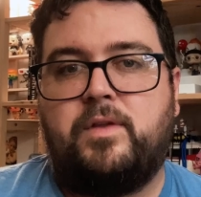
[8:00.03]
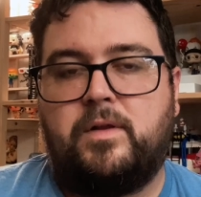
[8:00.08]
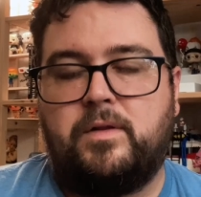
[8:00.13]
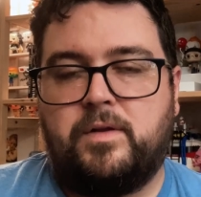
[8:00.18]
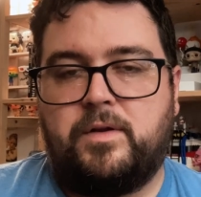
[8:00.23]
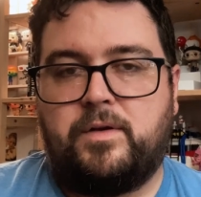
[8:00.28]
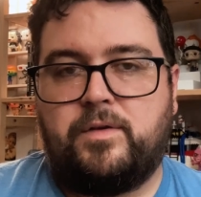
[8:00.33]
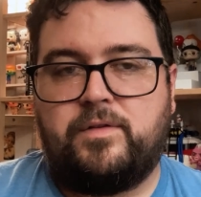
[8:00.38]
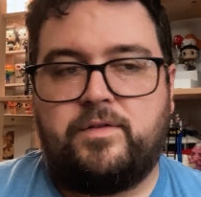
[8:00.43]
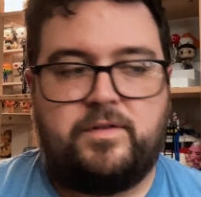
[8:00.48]

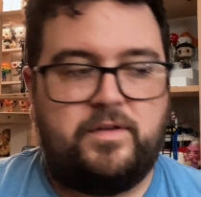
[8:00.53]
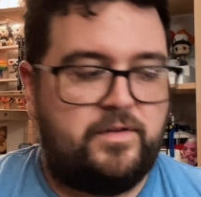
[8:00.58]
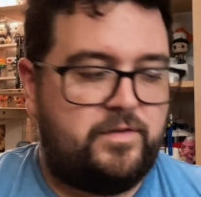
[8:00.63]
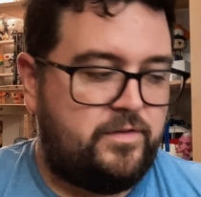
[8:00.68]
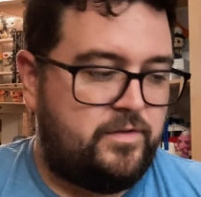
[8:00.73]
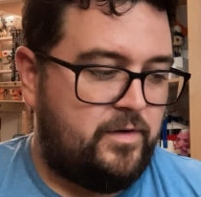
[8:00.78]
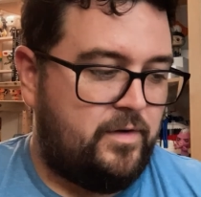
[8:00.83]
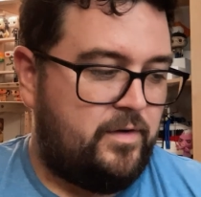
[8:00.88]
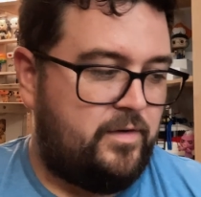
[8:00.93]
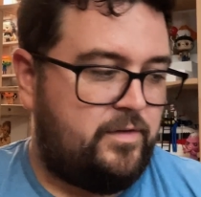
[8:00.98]
Little
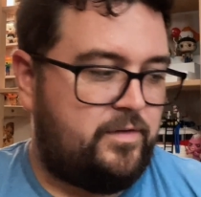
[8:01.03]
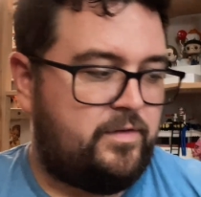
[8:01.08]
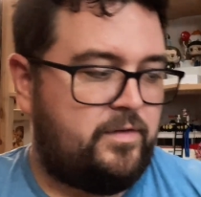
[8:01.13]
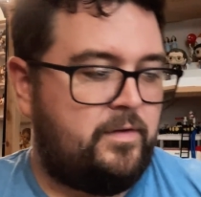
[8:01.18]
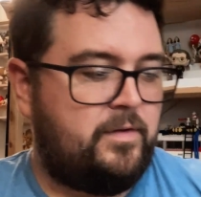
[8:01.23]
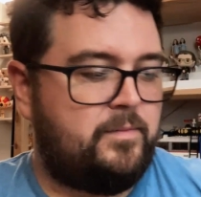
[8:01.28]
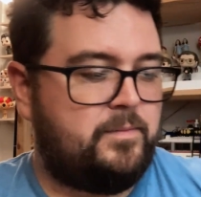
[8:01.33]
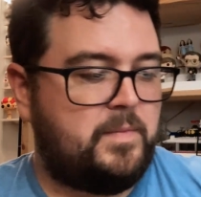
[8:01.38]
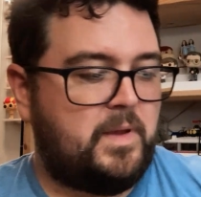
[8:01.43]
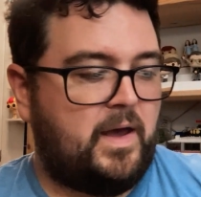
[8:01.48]
Sisters
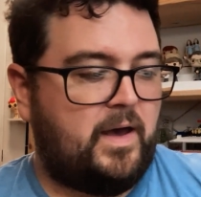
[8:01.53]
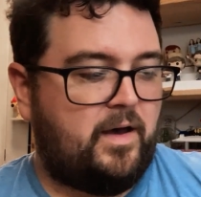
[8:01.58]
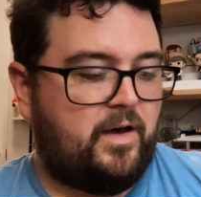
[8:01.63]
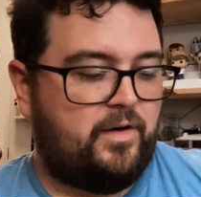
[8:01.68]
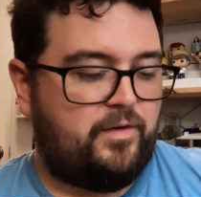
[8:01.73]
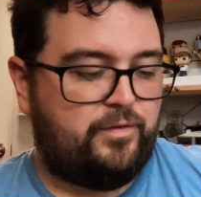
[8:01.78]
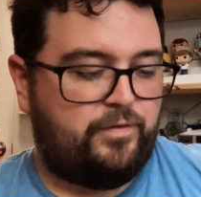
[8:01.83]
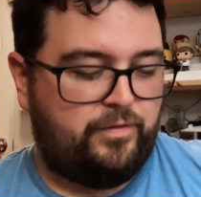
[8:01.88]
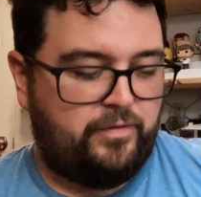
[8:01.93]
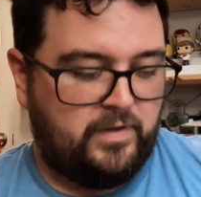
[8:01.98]

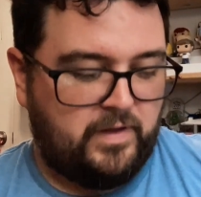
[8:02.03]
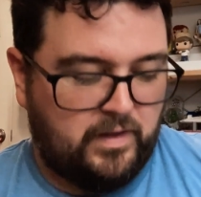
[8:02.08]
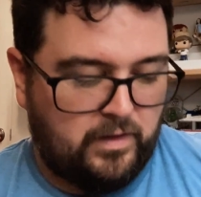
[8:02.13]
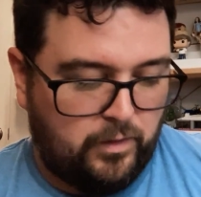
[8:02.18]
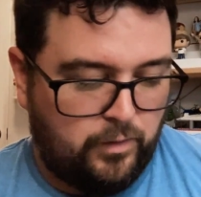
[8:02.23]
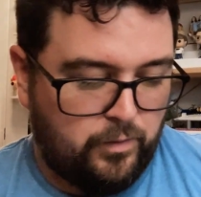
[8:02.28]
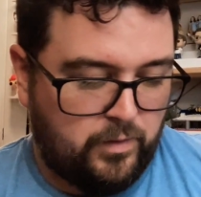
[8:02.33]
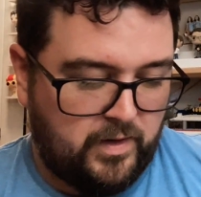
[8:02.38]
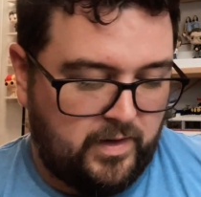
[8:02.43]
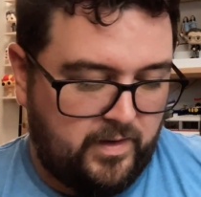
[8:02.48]
of
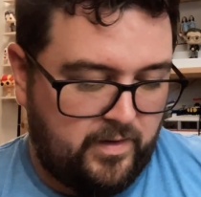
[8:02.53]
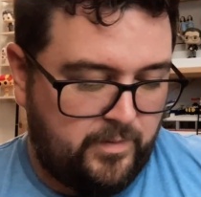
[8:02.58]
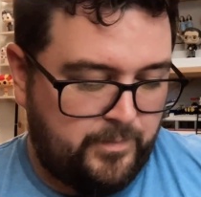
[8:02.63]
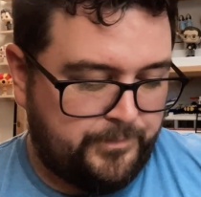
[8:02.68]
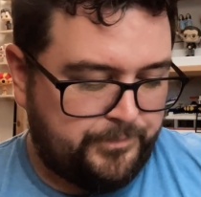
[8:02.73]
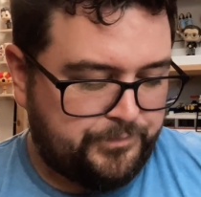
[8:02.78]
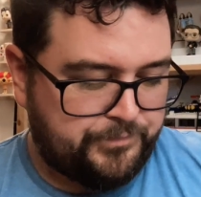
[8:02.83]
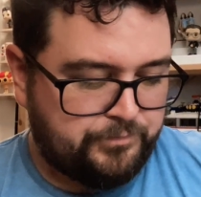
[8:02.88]
Eluria,